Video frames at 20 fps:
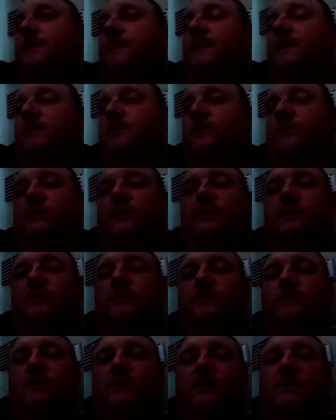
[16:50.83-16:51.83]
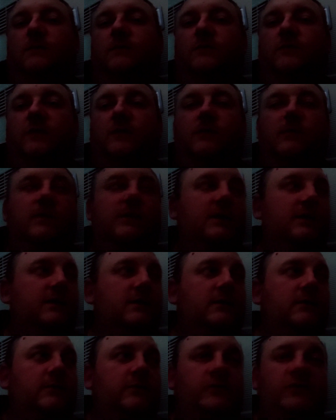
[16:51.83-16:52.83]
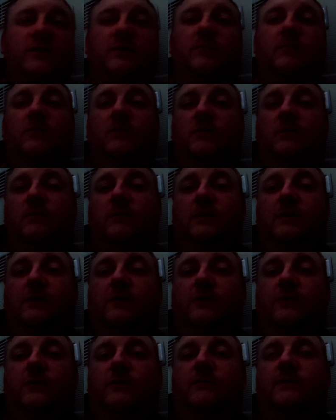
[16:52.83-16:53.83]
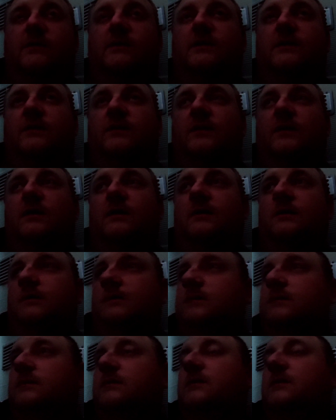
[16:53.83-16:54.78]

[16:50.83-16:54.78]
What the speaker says: and driving round towing it. Obviously, I'm not going to really drive it in the dark.